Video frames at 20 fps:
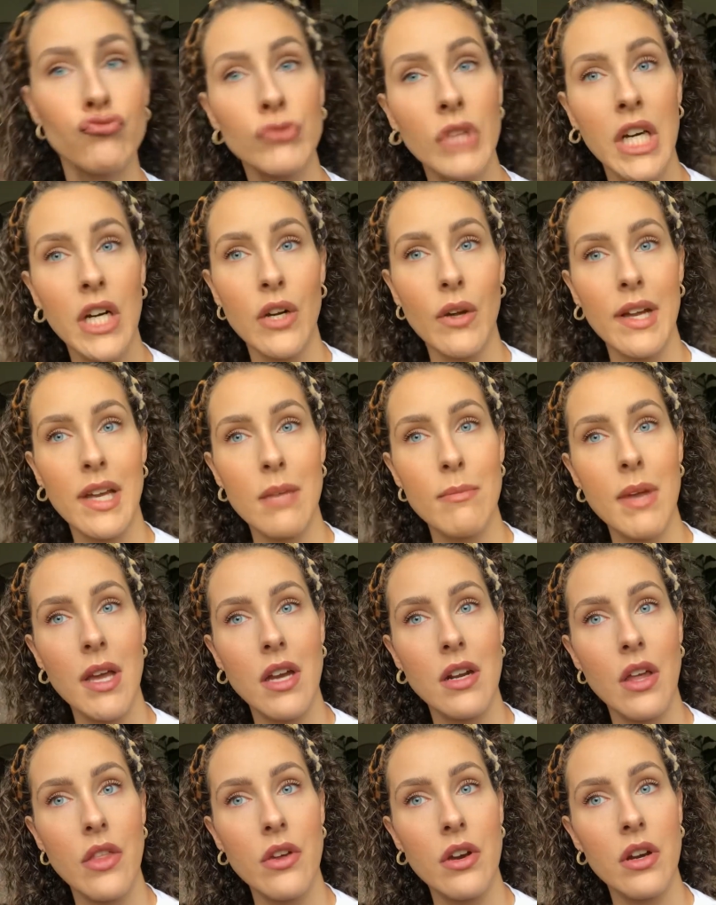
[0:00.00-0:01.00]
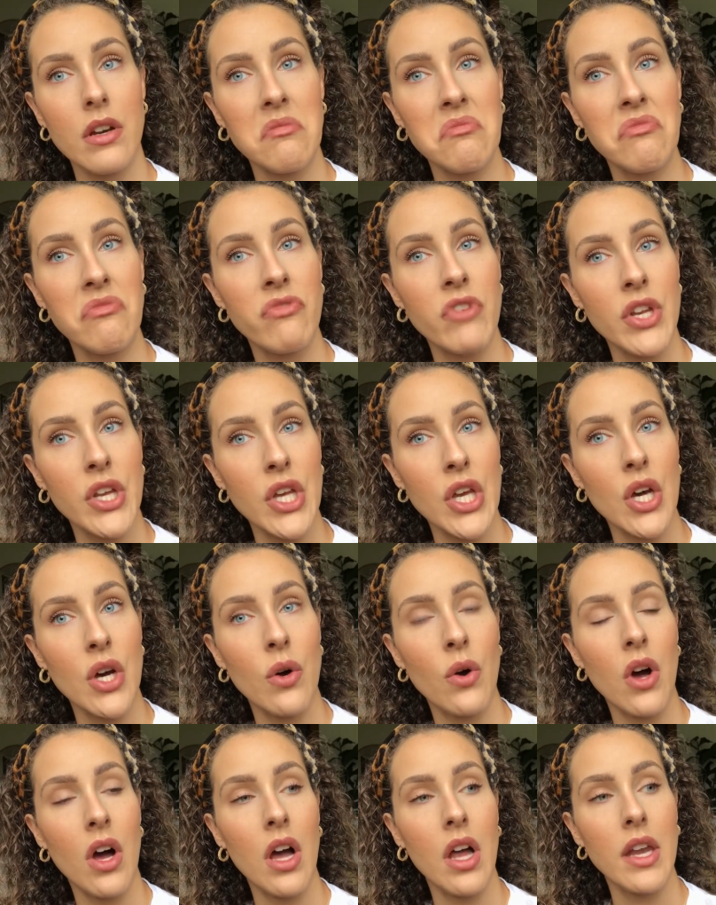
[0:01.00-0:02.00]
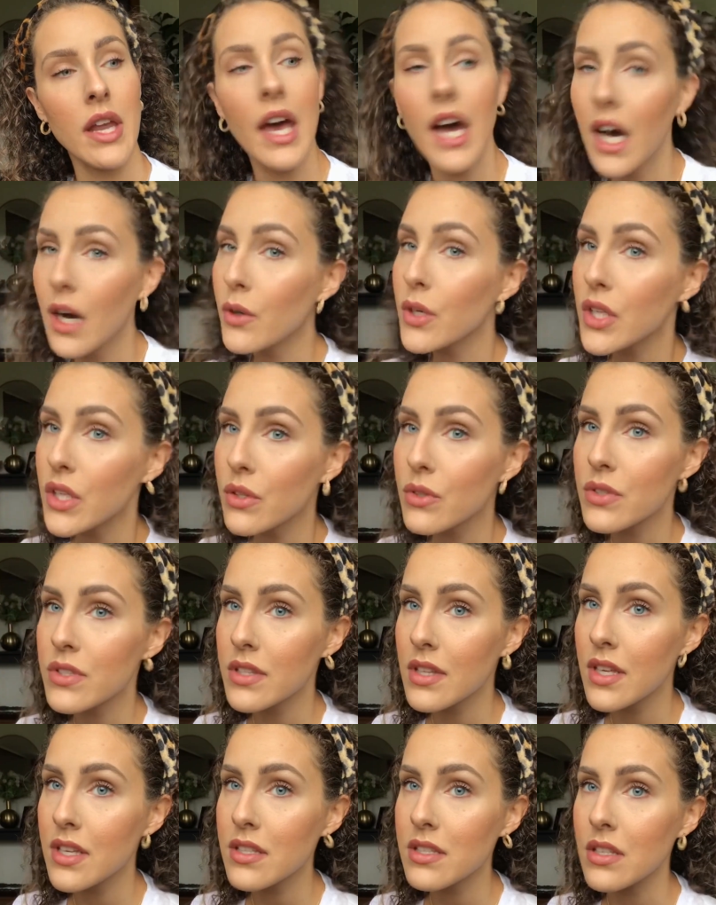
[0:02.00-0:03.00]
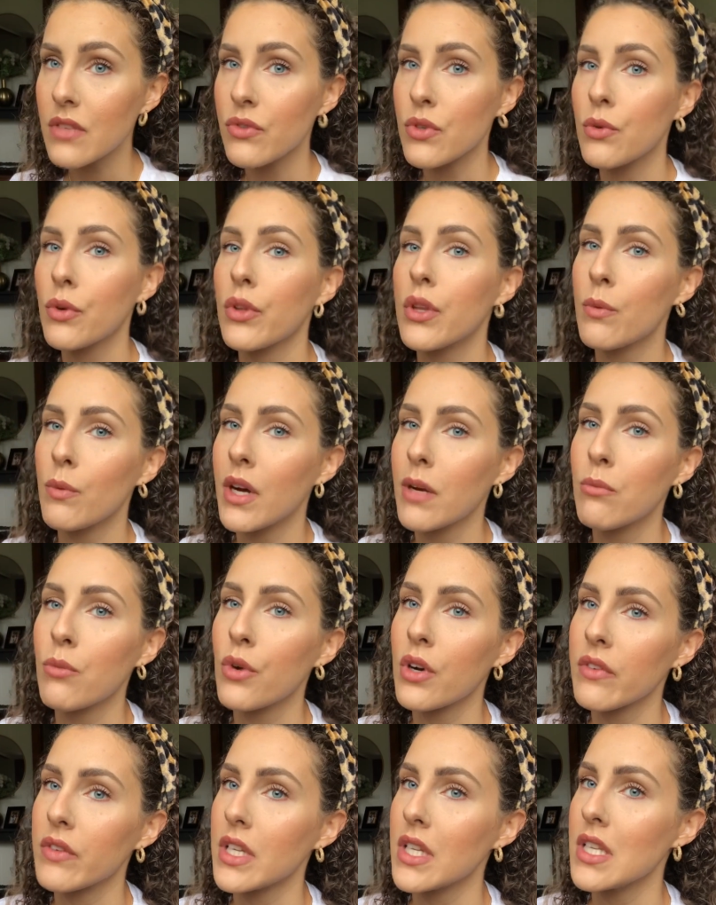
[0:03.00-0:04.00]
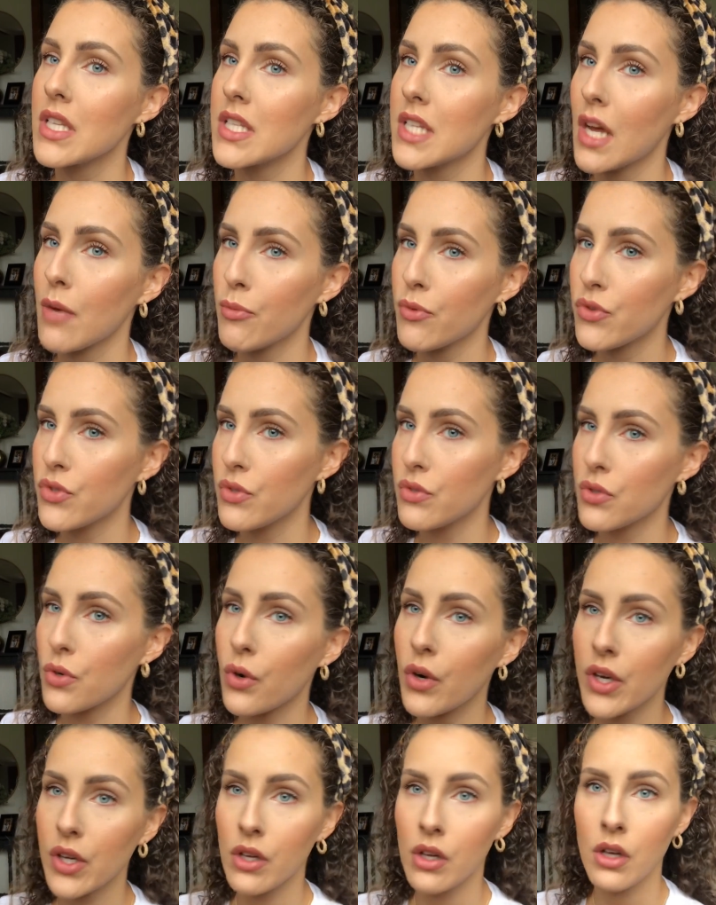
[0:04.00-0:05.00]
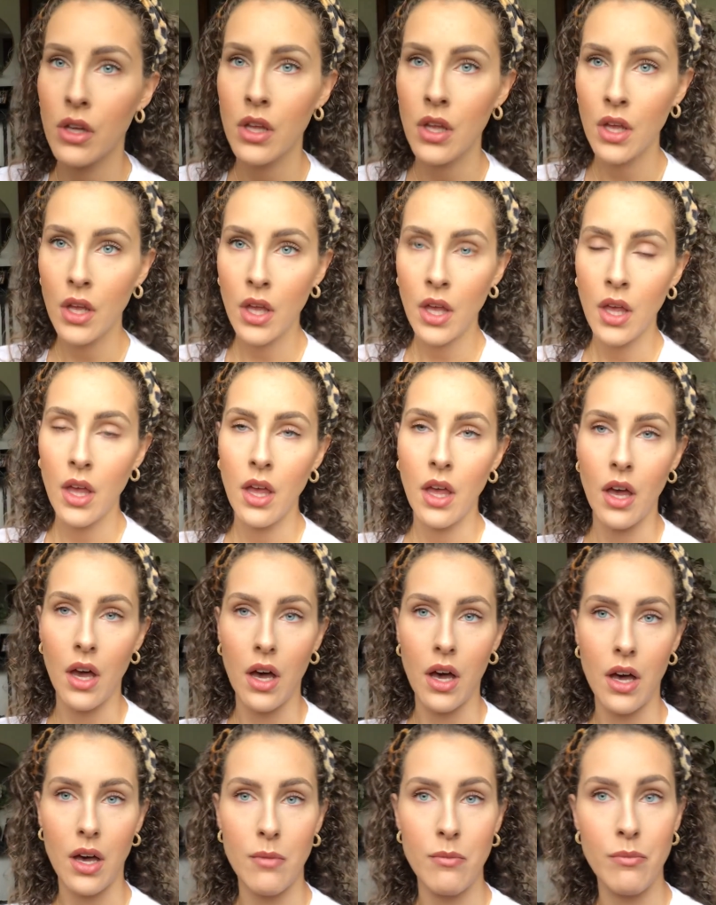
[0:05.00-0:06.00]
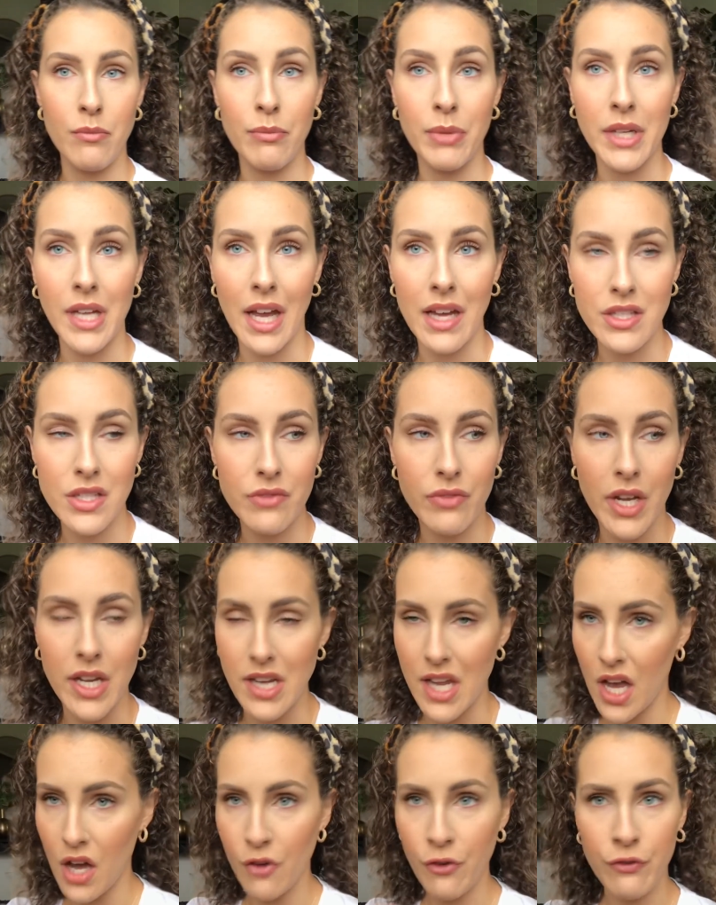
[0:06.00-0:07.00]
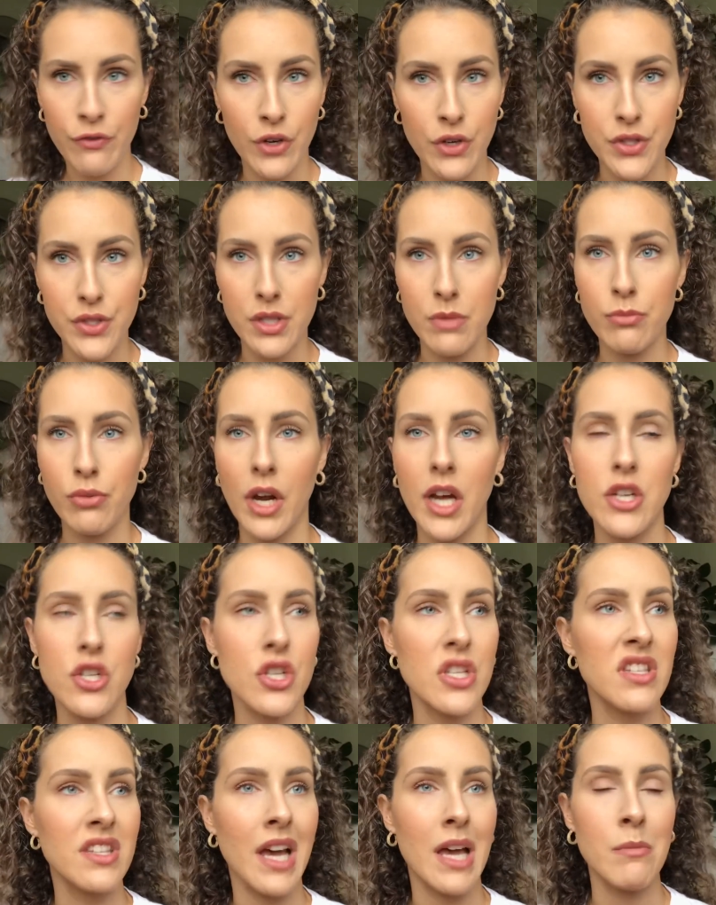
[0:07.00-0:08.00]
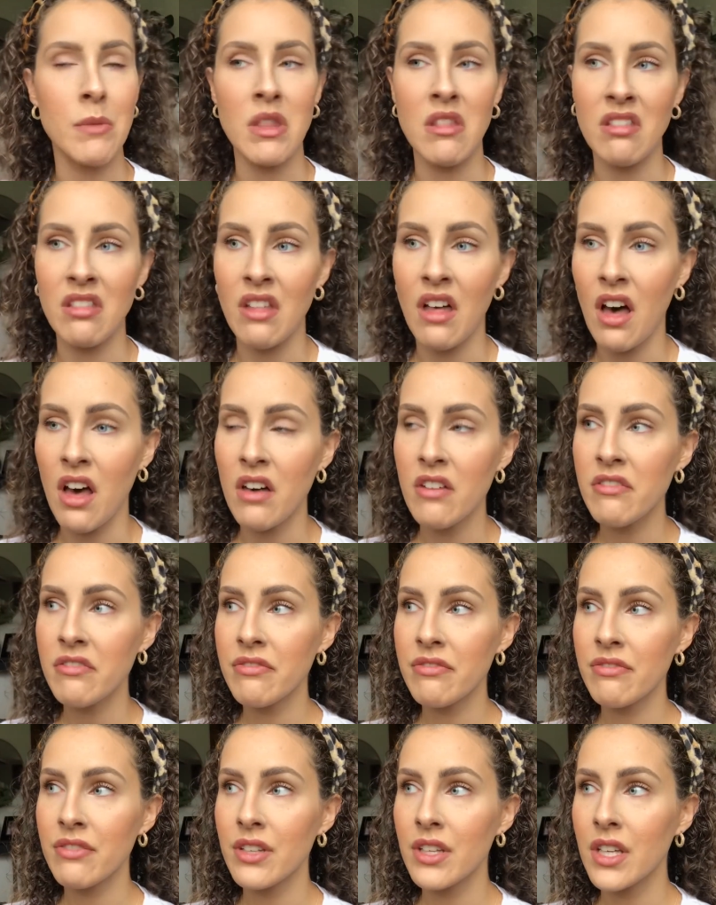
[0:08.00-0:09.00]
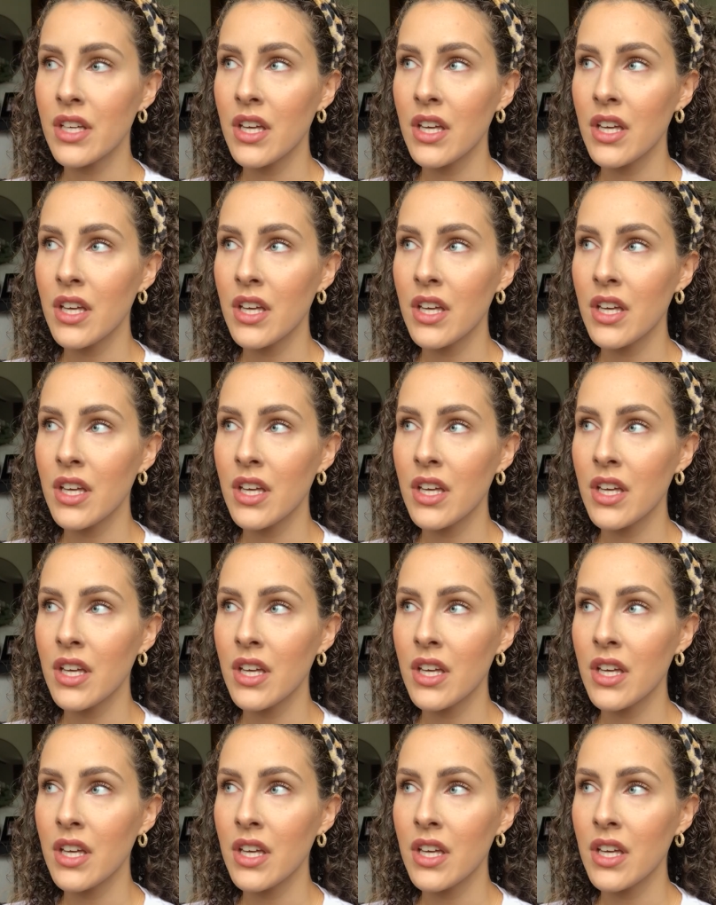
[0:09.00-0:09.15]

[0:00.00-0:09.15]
don't know, I can make another video on how to use this if you really want more of an in-depth tutorial. But as of right now, first impressions, I'm in love.